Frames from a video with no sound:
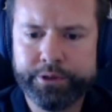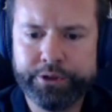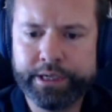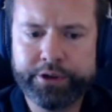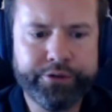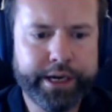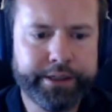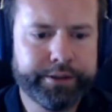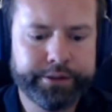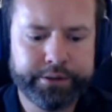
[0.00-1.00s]
can
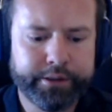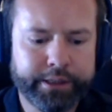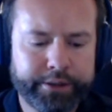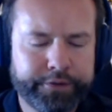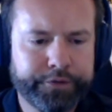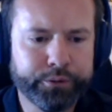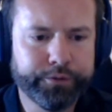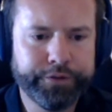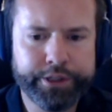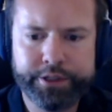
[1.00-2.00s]
create like
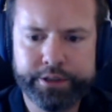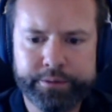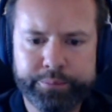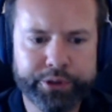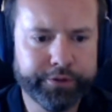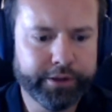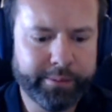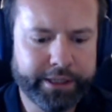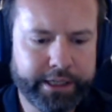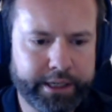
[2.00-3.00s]
full-featured, beautiful
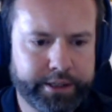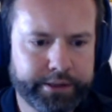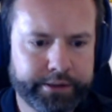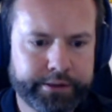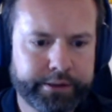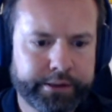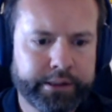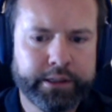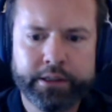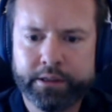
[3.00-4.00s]
applications
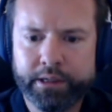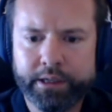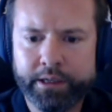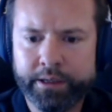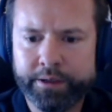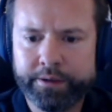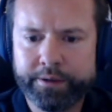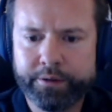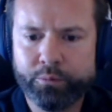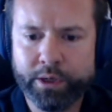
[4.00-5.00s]

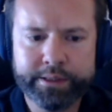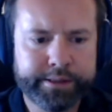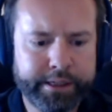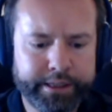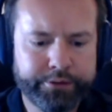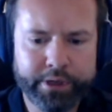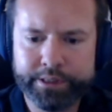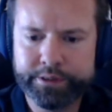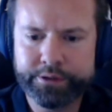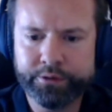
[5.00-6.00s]
once, and it
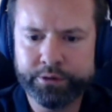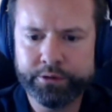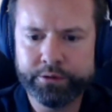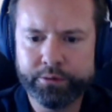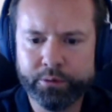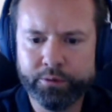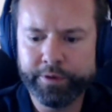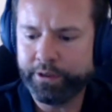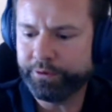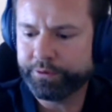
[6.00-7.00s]
runs on all of
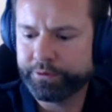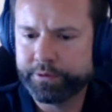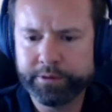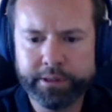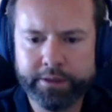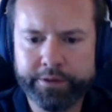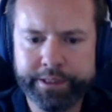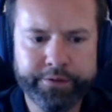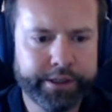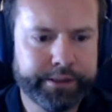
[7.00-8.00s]
our lovely
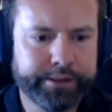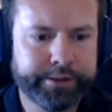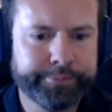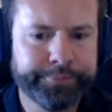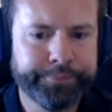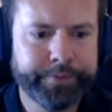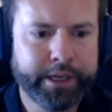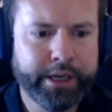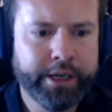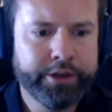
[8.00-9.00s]
devices.
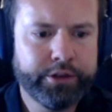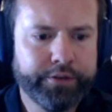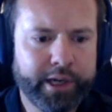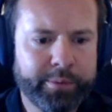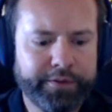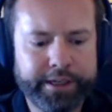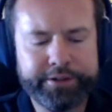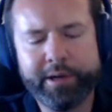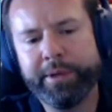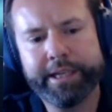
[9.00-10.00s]
To develop a
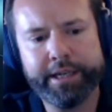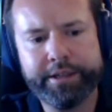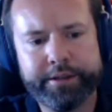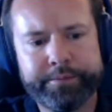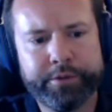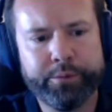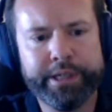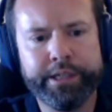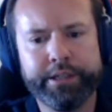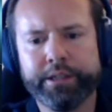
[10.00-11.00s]
Flutter application,
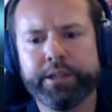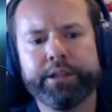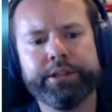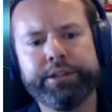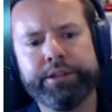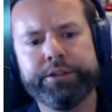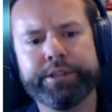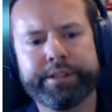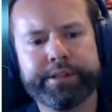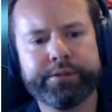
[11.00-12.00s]
we
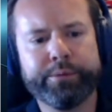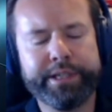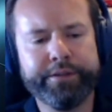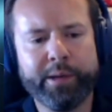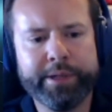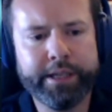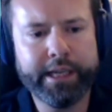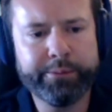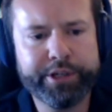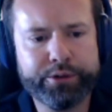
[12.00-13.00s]
develop in a
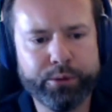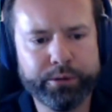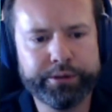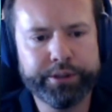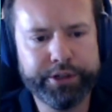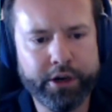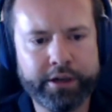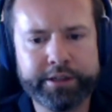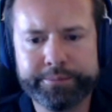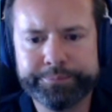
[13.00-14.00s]
language called
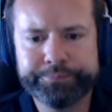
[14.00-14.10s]
Dart,